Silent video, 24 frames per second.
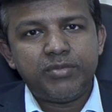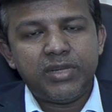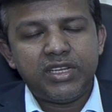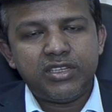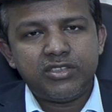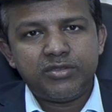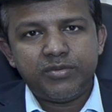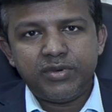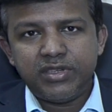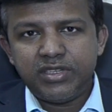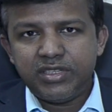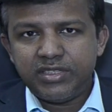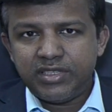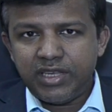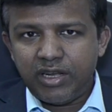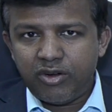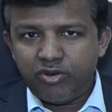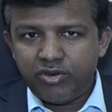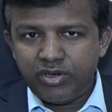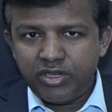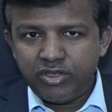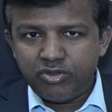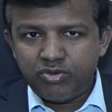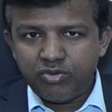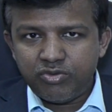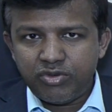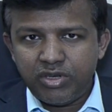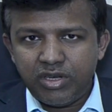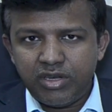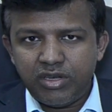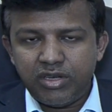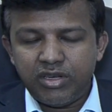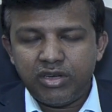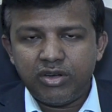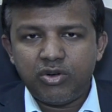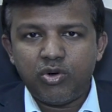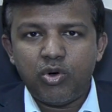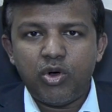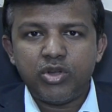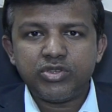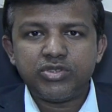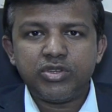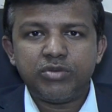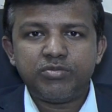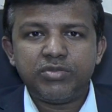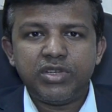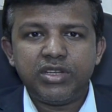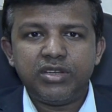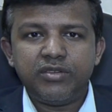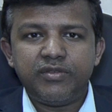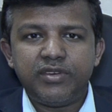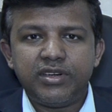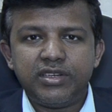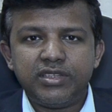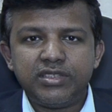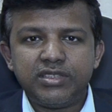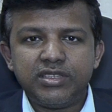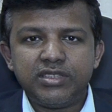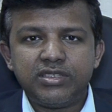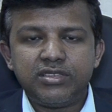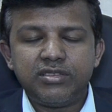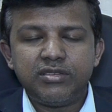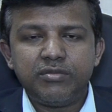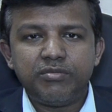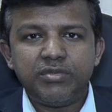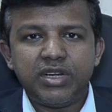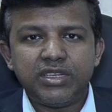management is according to the cause of the liver disease,